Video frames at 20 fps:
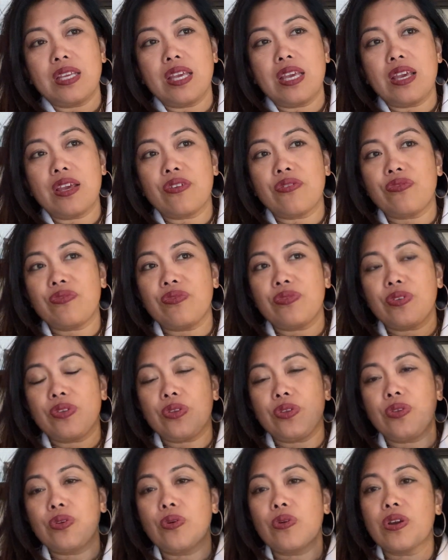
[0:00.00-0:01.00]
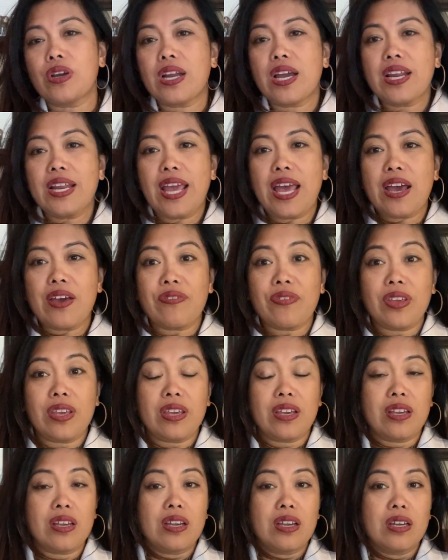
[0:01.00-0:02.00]
if you're not
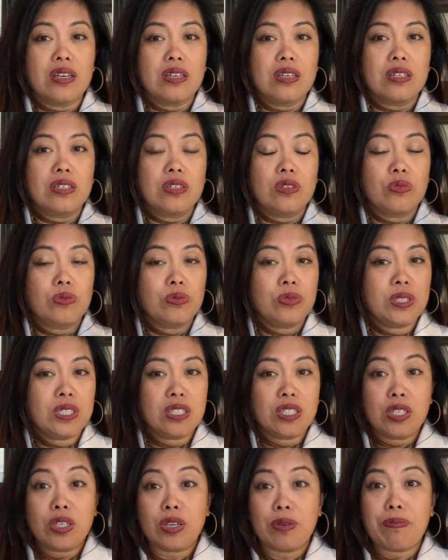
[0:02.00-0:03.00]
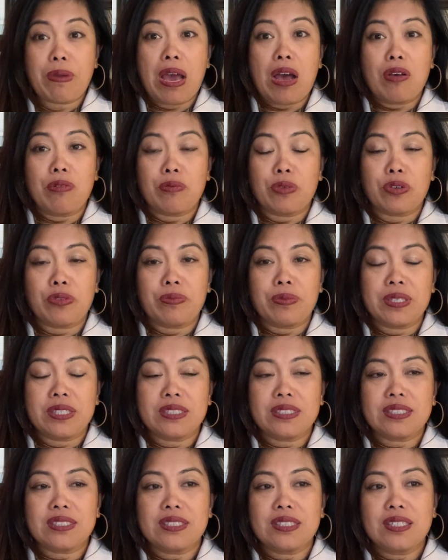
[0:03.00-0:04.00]
having really good bowel
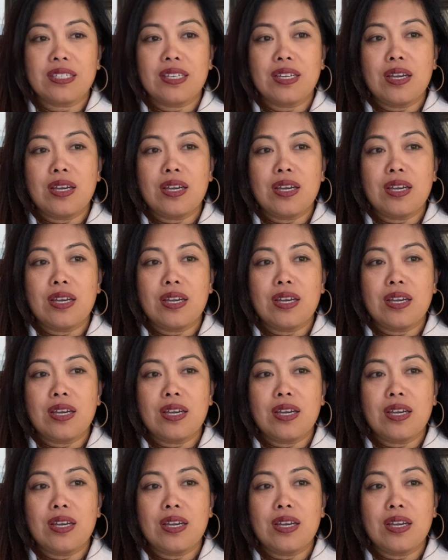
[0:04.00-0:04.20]
movements,